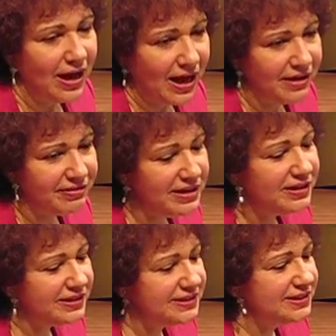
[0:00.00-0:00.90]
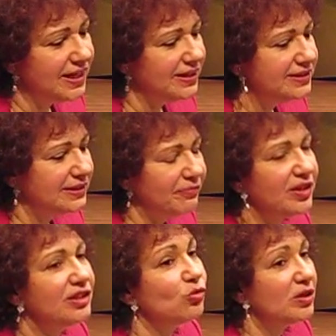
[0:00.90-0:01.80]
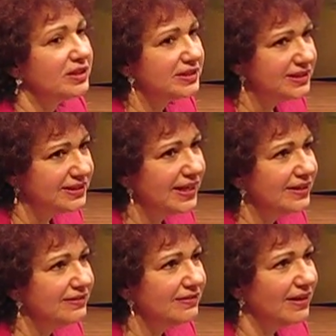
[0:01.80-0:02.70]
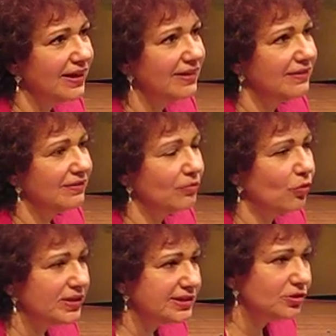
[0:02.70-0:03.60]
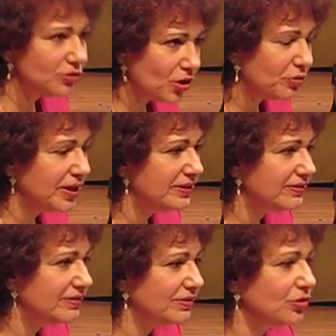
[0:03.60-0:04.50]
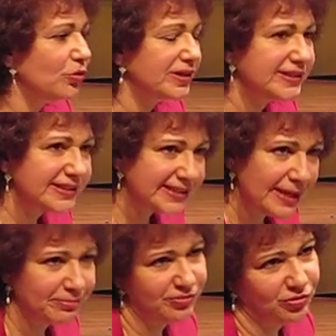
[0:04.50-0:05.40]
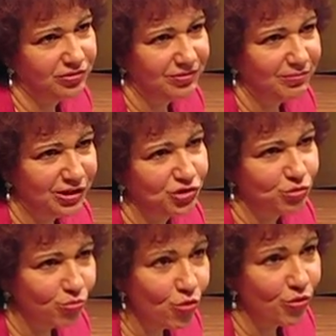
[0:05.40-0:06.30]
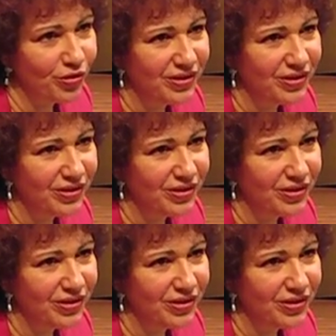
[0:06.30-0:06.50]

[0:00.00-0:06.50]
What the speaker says: I think it's something to understand, and once you know it, you accept much more